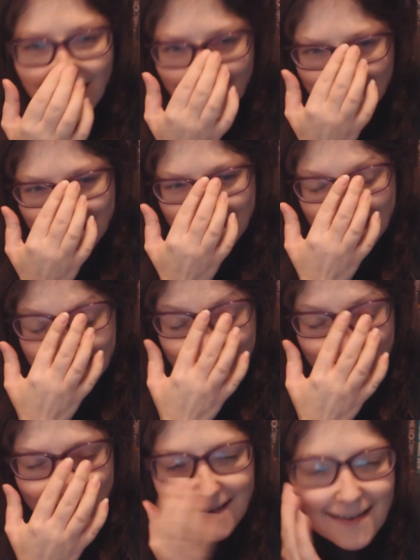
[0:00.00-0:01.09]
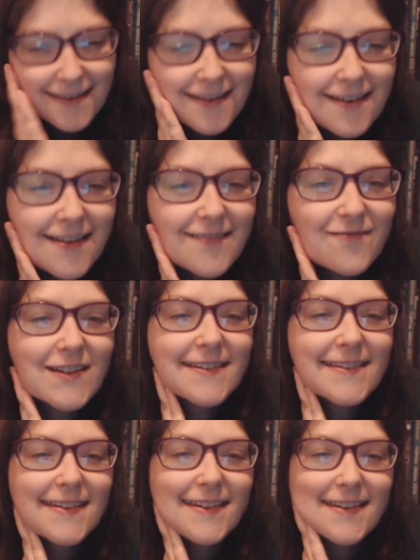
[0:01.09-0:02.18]
kind of
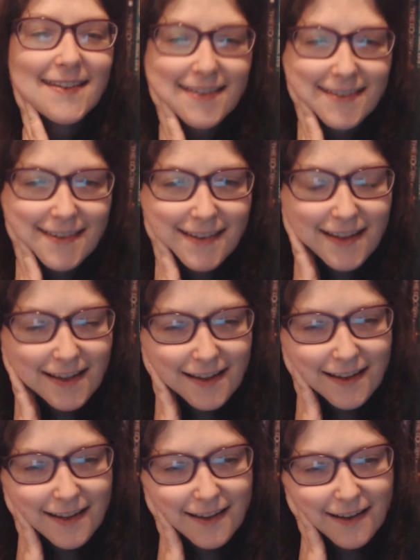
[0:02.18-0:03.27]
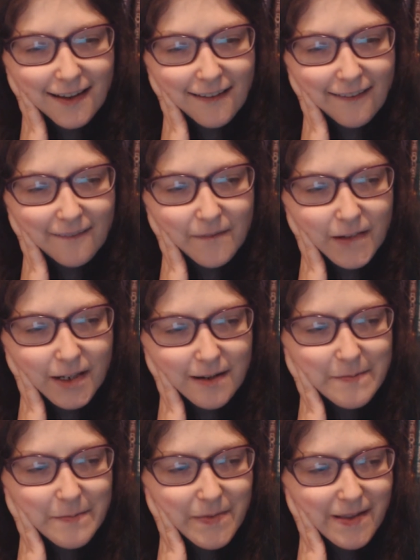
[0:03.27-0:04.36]
nervous is
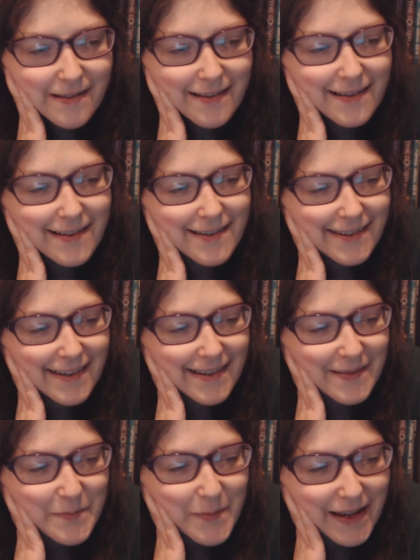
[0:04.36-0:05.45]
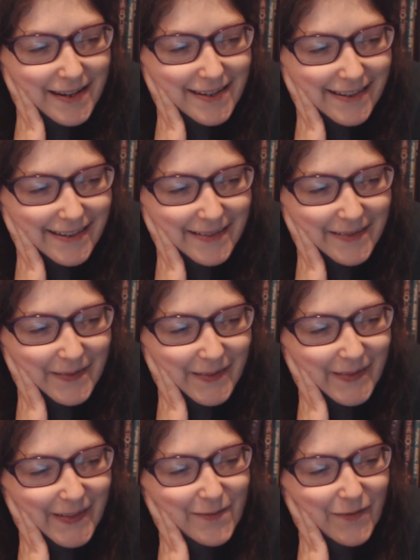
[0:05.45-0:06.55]
Chibnall is gonna mess
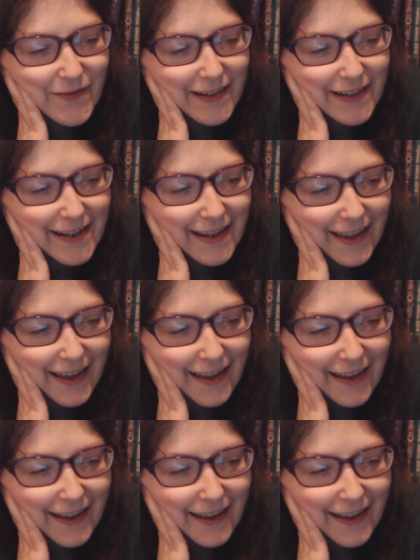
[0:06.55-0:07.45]
with the